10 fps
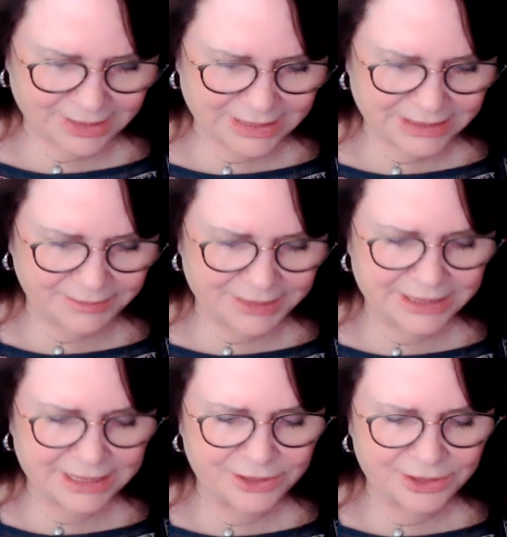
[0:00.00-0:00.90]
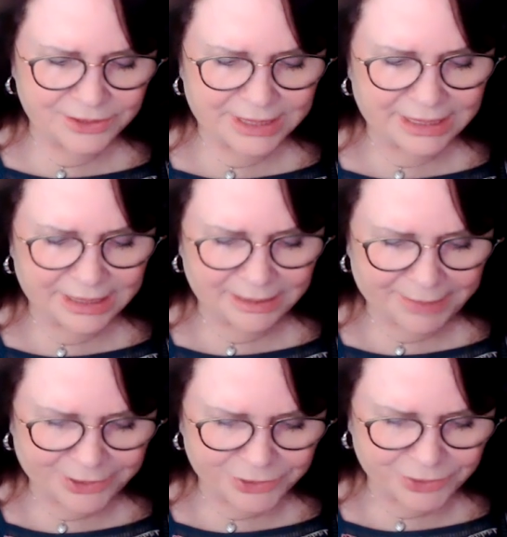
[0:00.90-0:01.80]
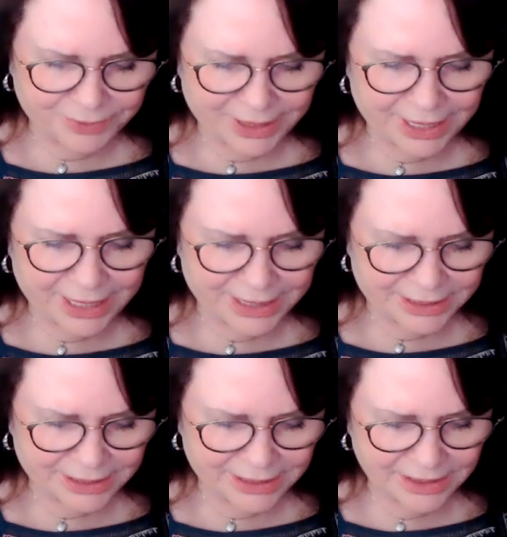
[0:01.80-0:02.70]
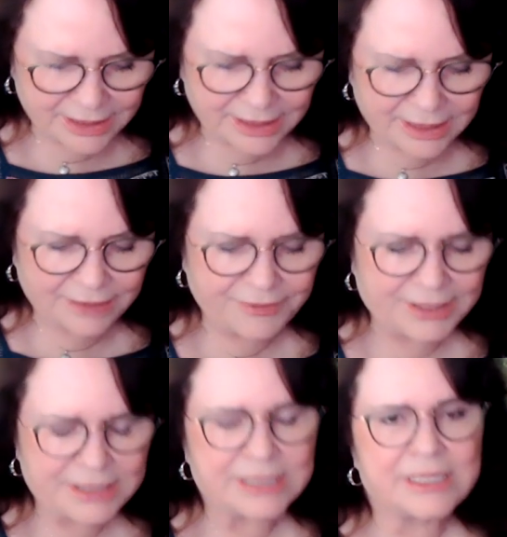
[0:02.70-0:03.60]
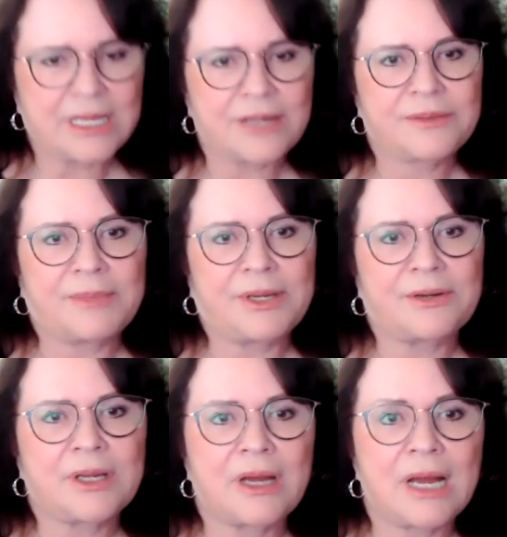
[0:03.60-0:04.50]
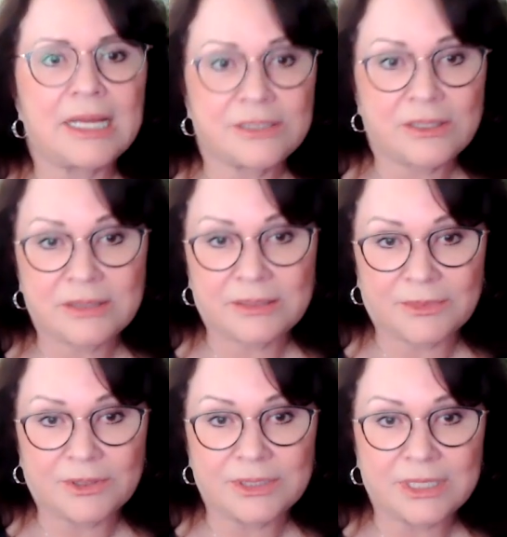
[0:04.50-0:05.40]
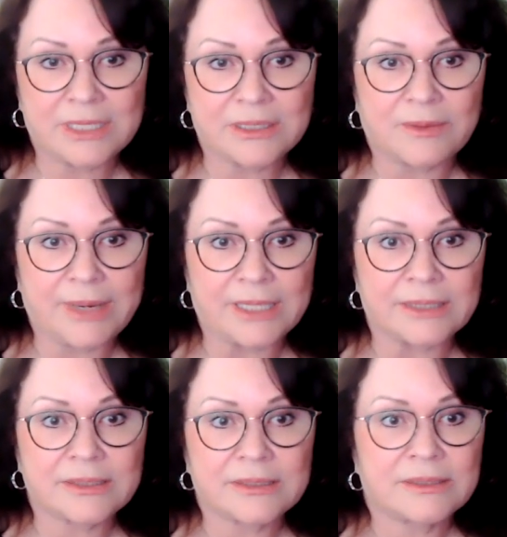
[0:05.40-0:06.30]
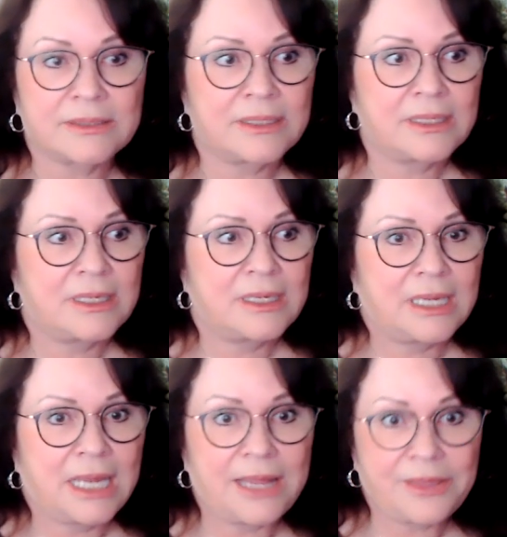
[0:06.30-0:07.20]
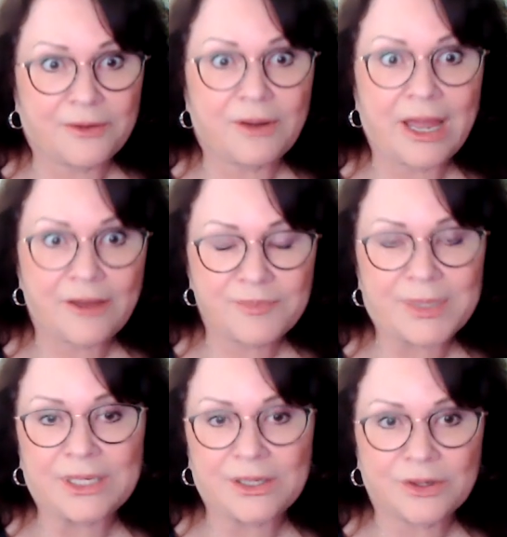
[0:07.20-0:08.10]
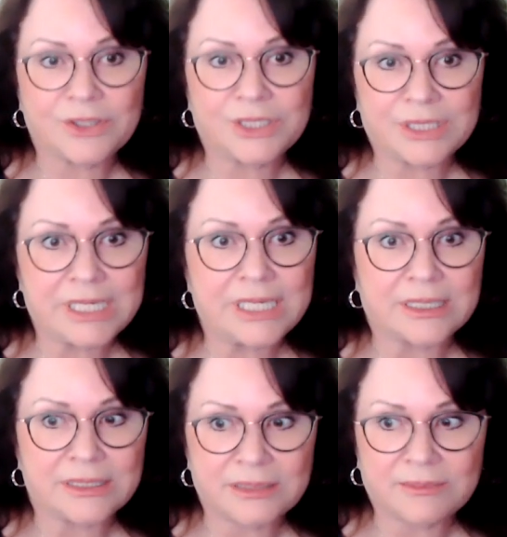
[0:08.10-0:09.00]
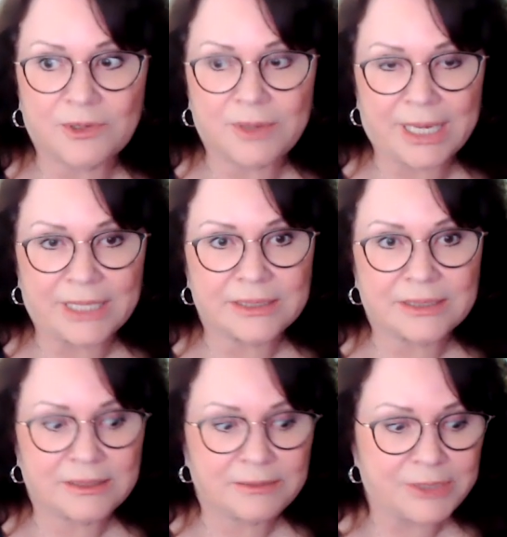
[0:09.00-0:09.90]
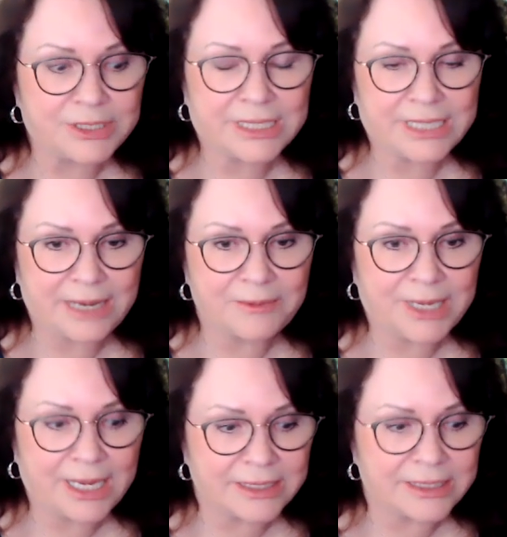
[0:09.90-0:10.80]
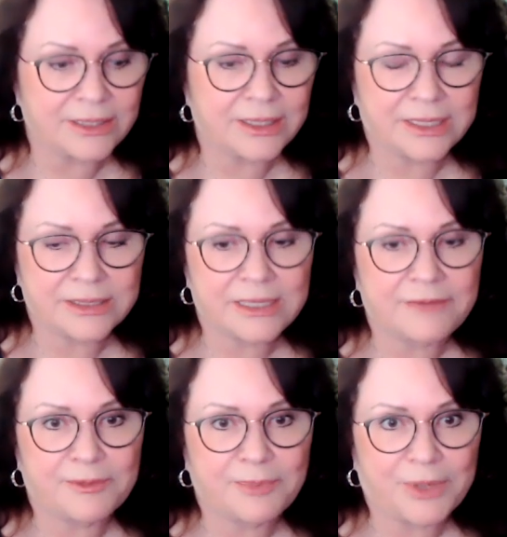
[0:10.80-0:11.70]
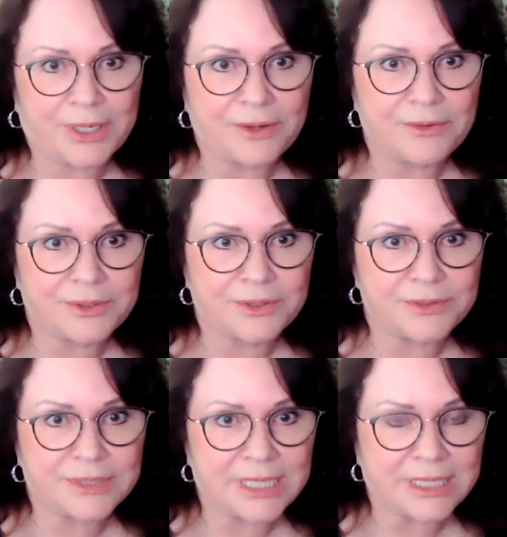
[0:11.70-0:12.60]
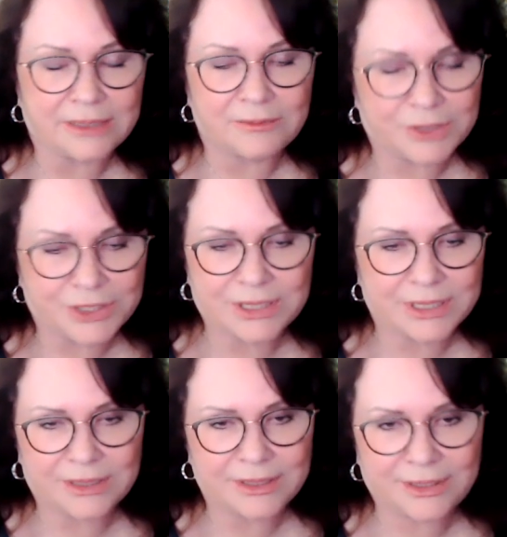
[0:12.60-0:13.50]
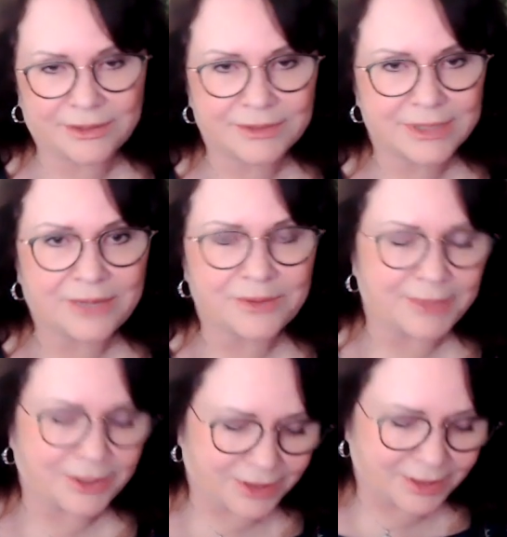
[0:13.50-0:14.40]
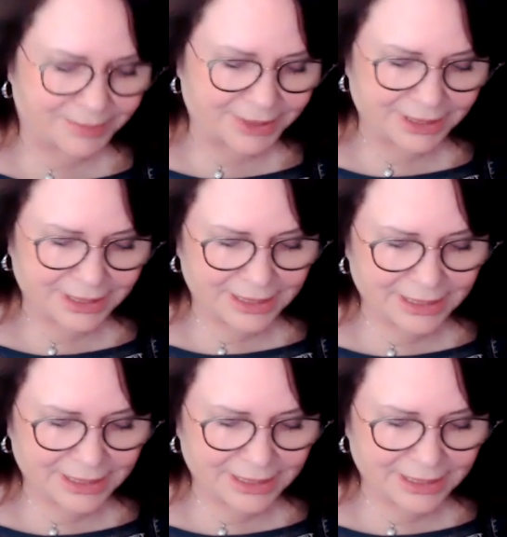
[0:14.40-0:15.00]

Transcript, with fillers: Somebody said, do you see any major related events in South America? I saw some good sized quakes. And there have been in Argentina some quakes. That we today we had nearly a 7.0 in New Zealand, which isn't near South America, but